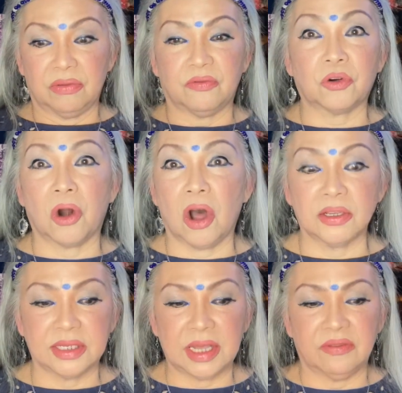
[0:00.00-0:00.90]
for all
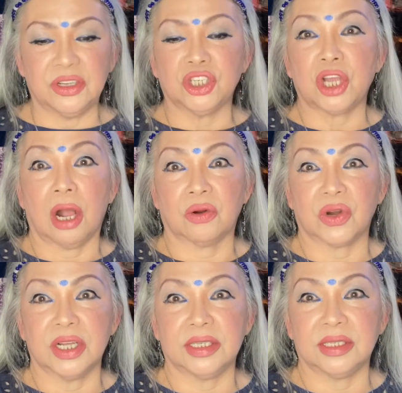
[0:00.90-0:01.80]
seven
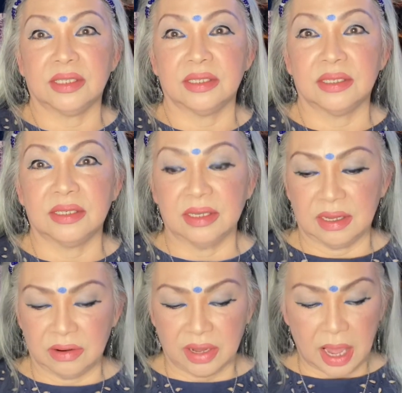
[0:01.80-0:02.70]
chakras.
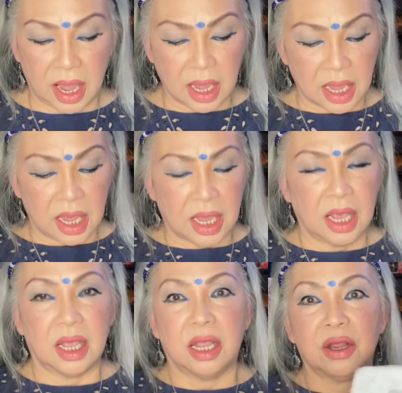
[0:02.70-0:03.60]
Okay,
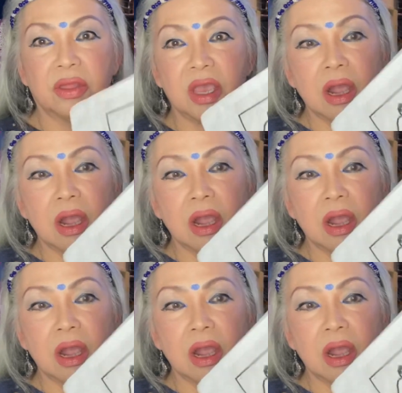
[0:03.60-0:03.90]
here they